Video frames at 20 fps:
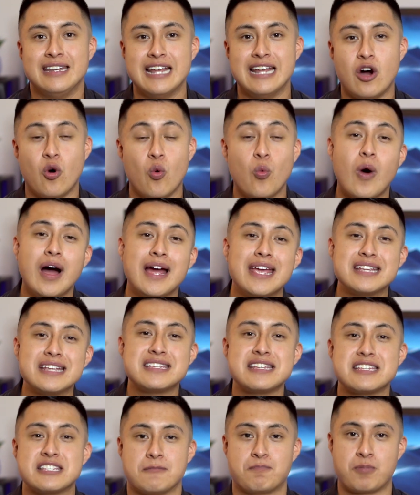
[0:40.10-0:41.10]
Now, why
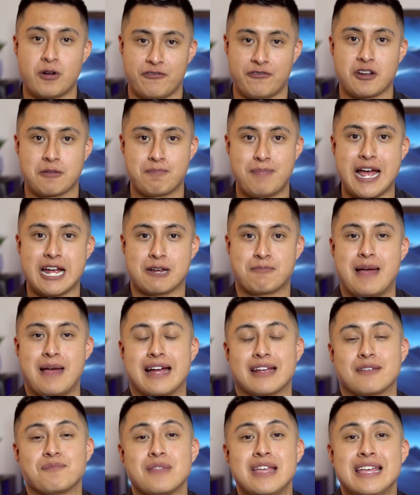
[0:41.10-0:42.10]
is this the perfect
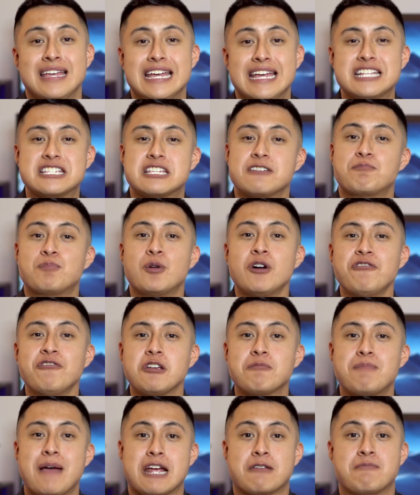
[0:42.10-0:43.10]
backpack? It's the
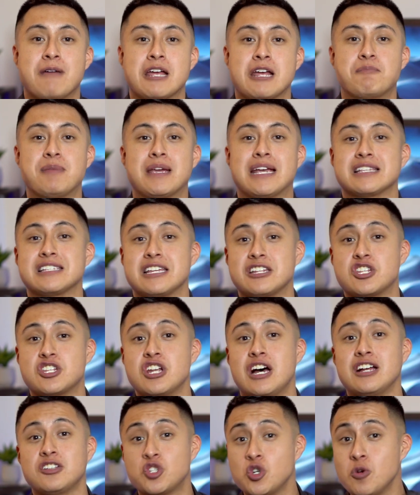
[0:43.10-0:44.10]
perfect backpack because it's
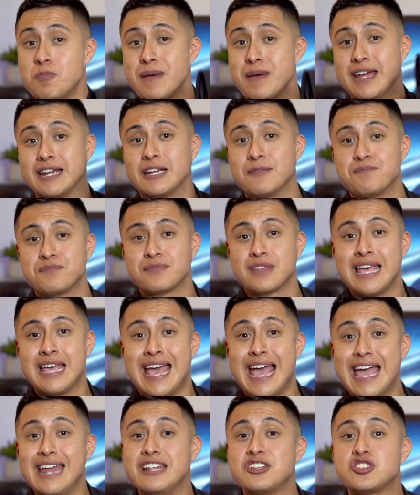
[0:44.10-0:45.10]
not too big
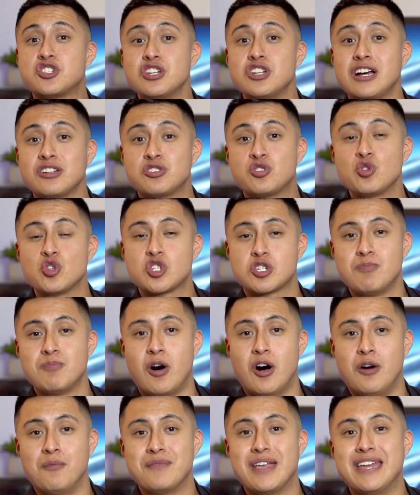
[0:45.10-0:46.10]
and it's not too
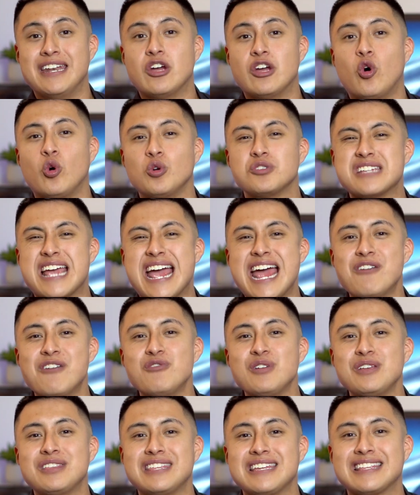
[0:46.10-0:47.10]
small, and it holds
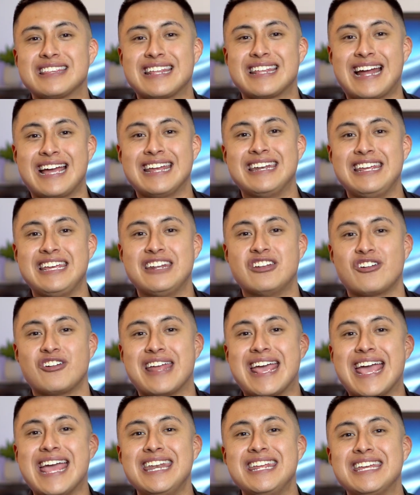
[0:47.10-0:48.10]
everything that I need
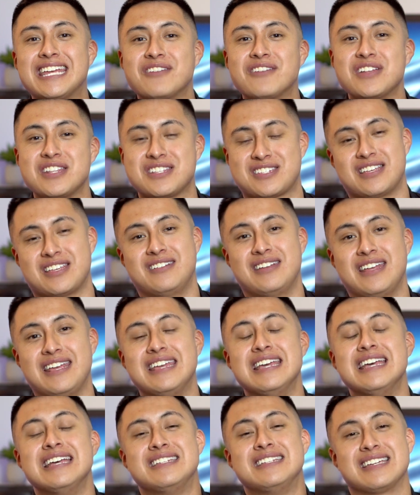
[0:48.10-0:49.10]
on any given
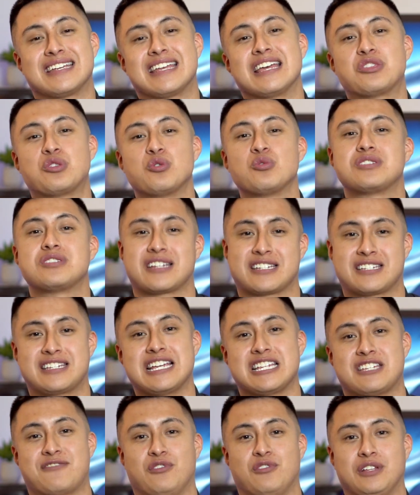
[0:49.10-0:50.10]
Sunday to get through
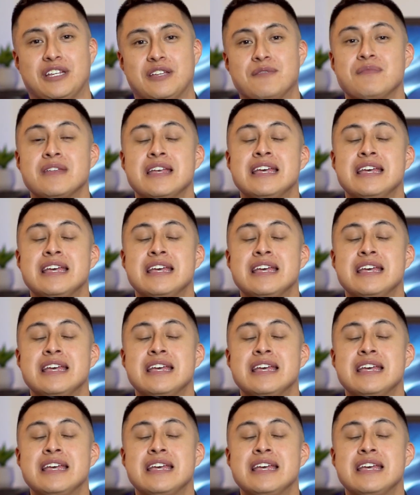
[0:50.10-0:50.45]
successfully.